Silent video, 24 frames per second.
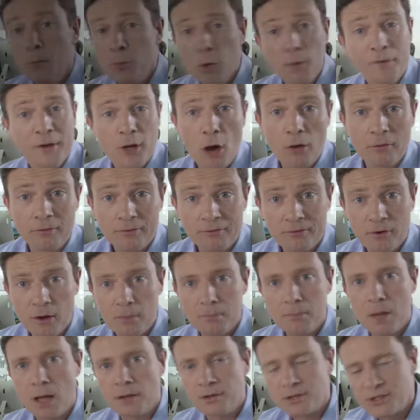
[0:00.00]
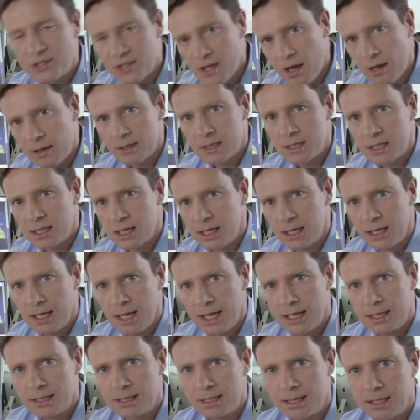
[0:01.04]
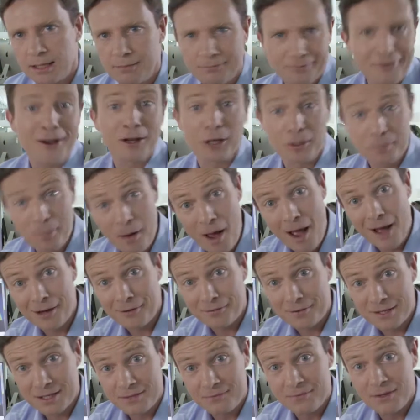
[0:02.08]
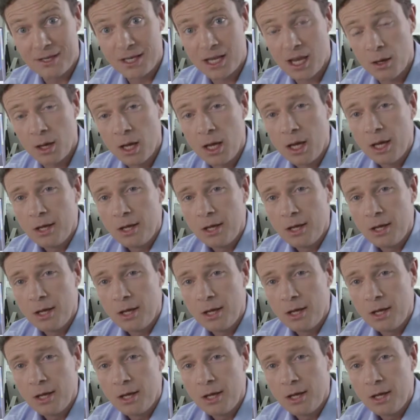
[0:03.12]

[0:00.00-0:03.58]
Moving on from uncertainty into the final part of this video,